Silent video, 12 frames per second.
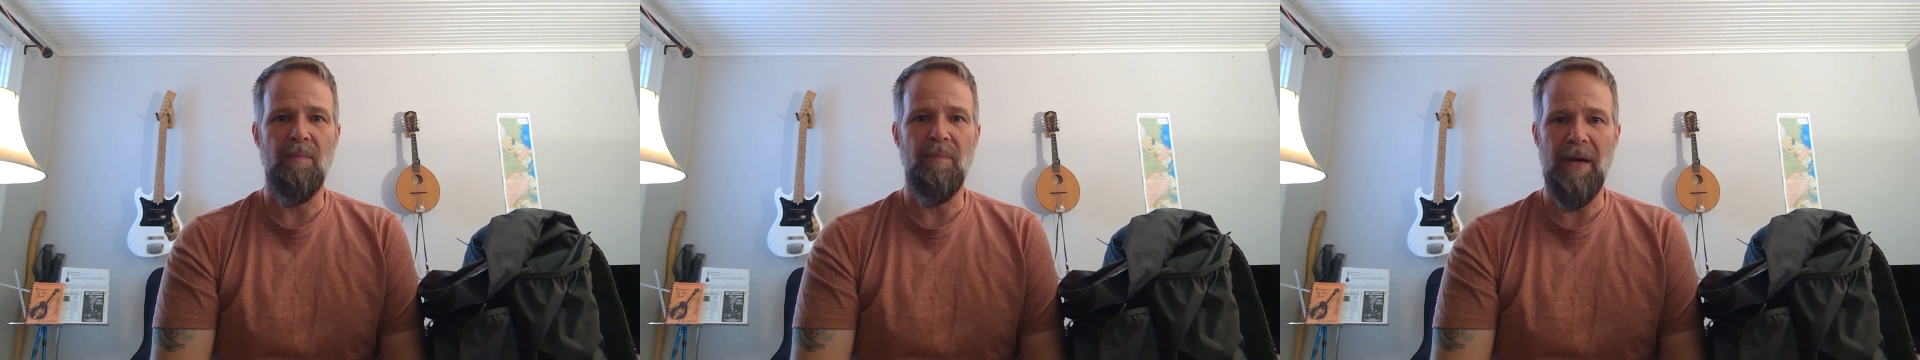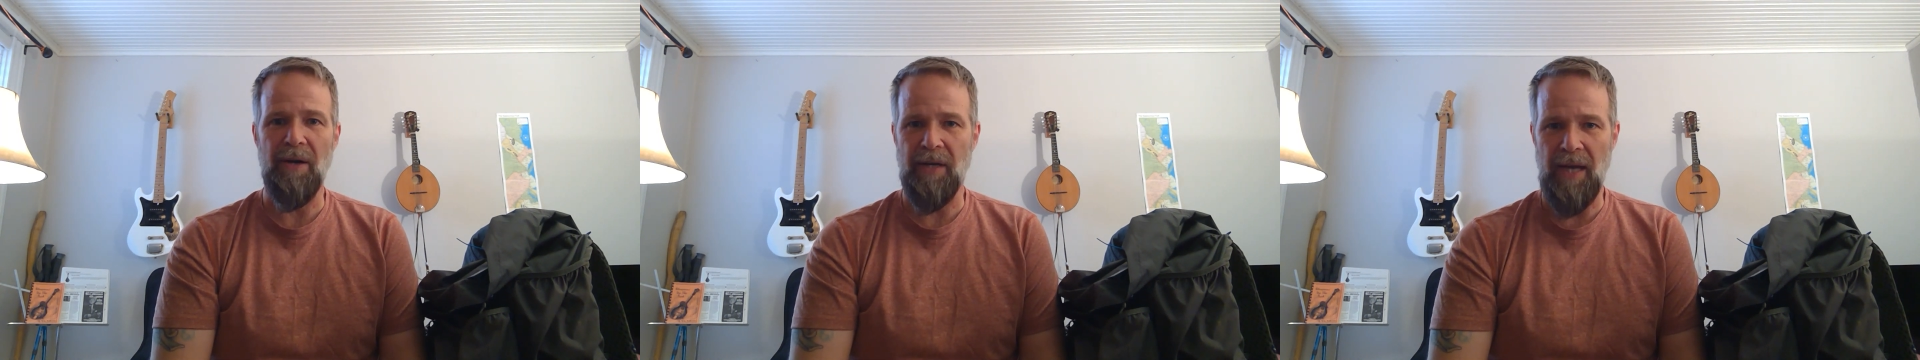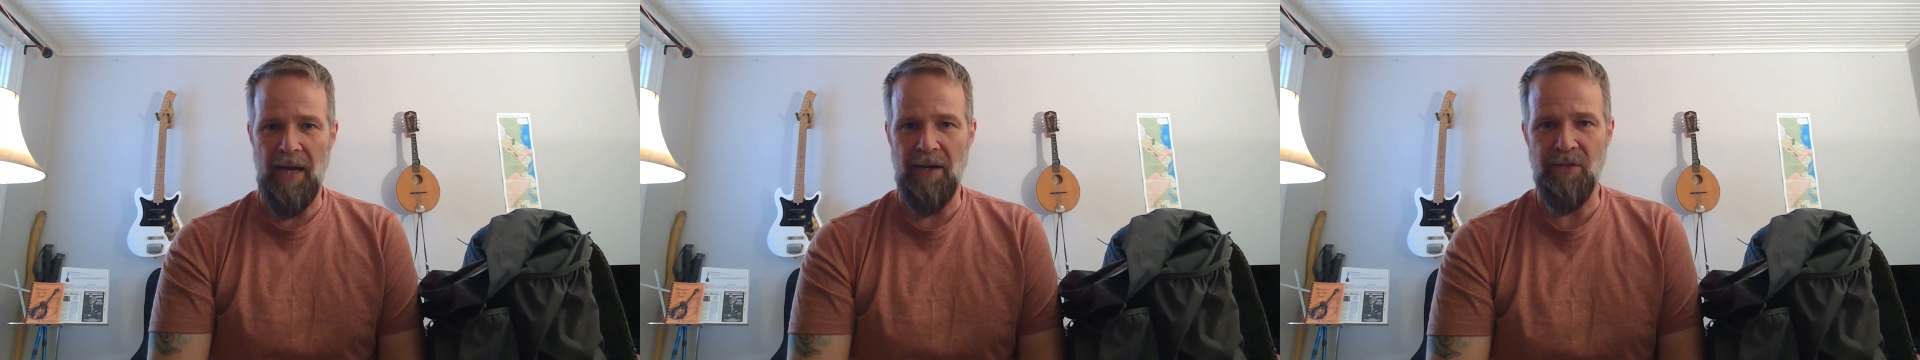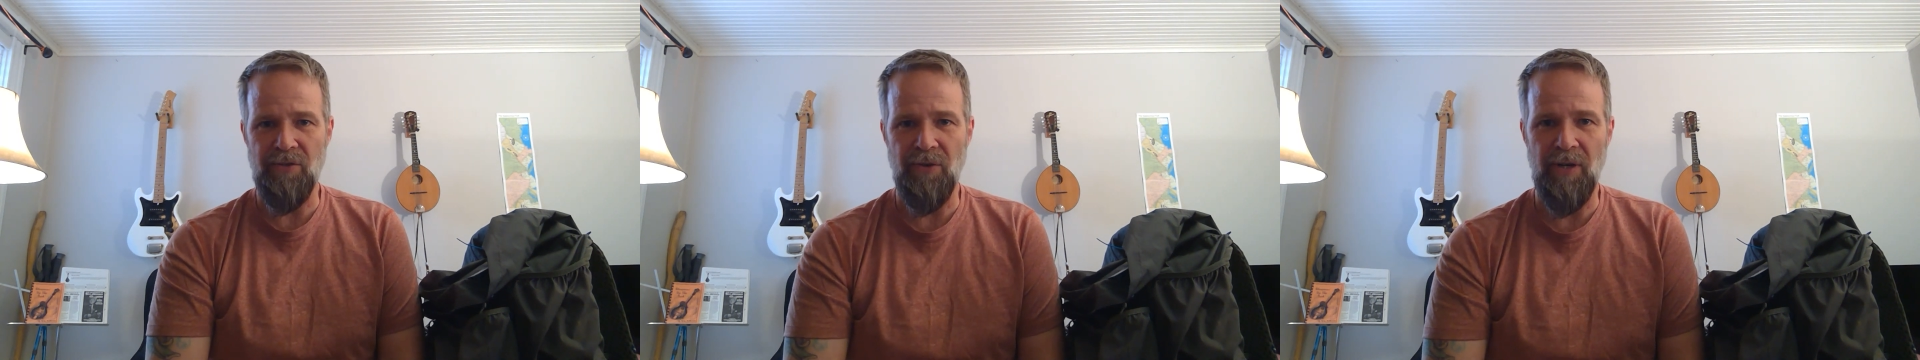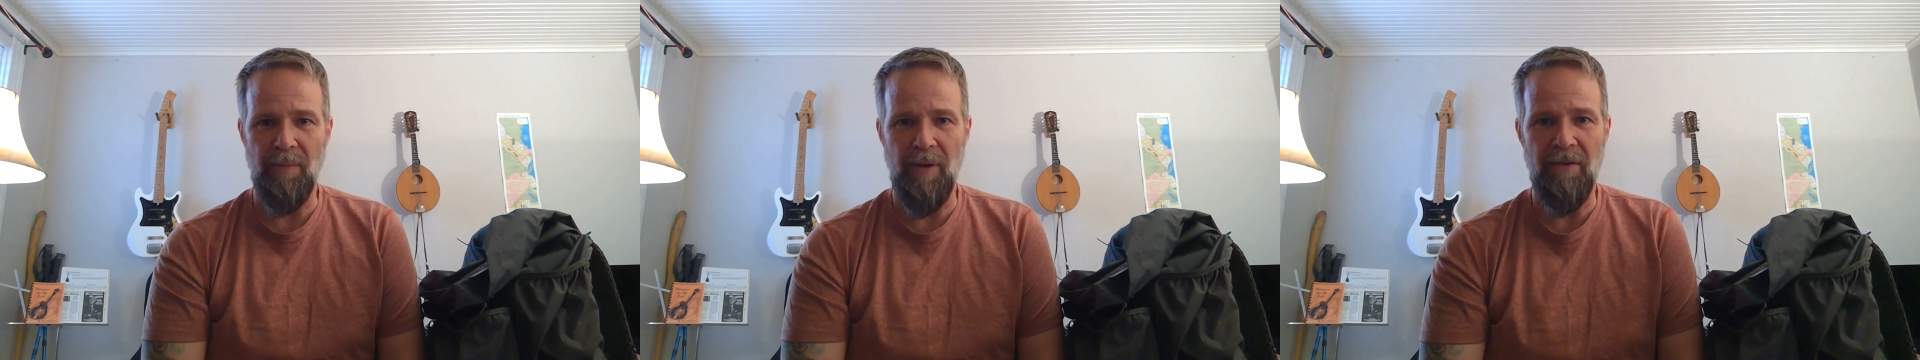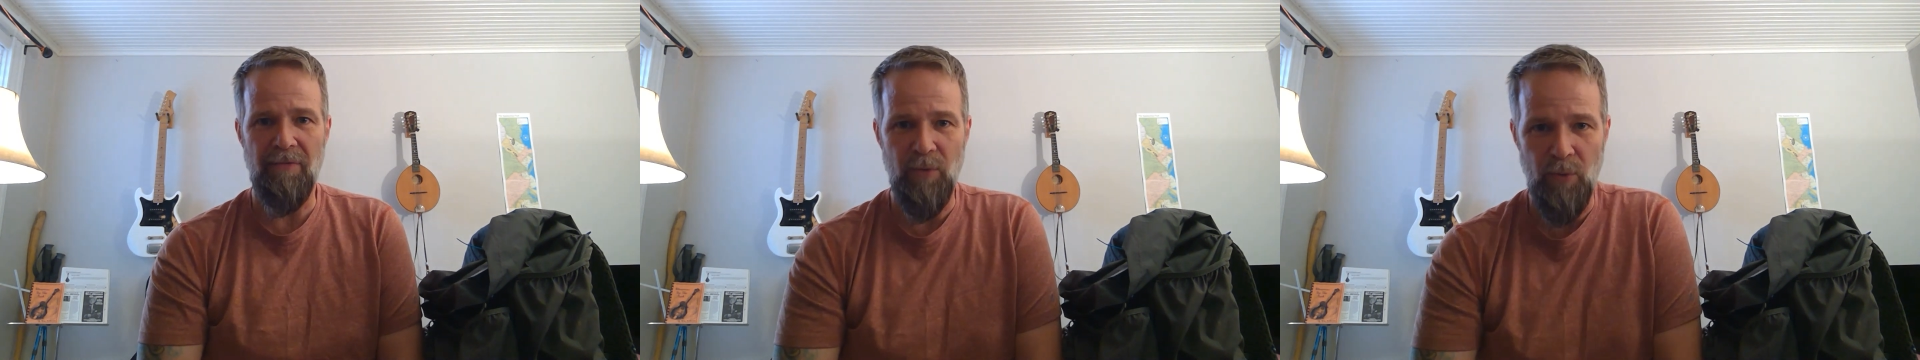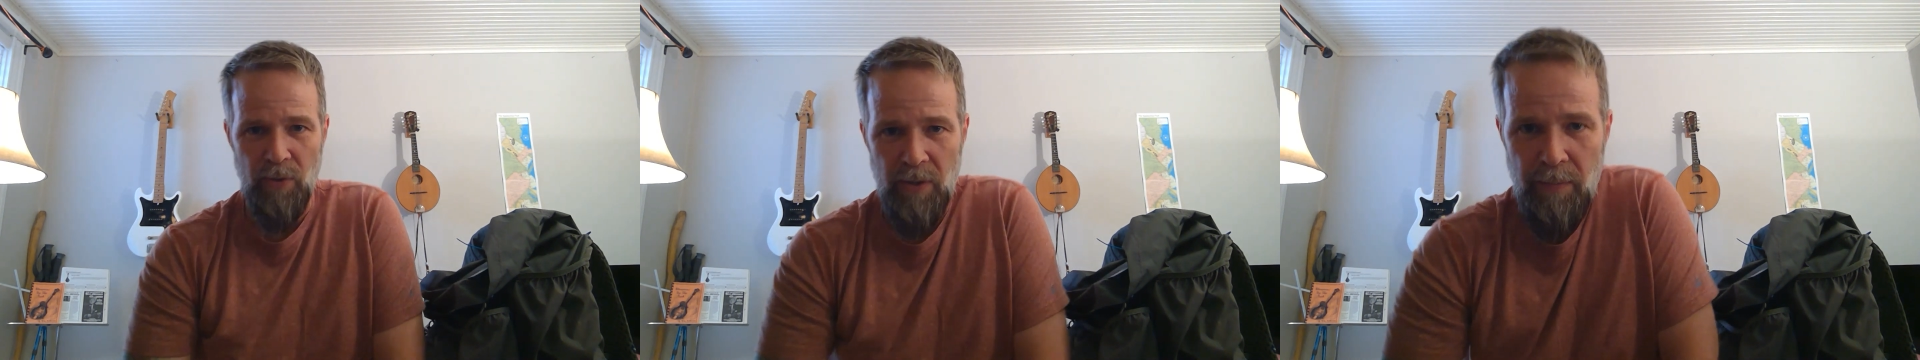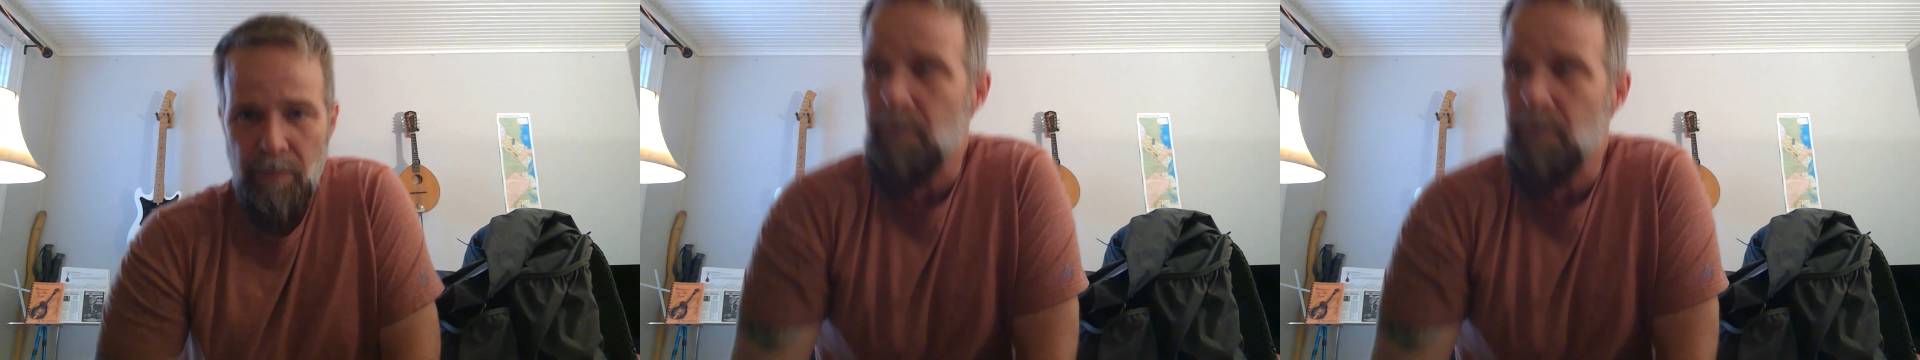bear canister and my food.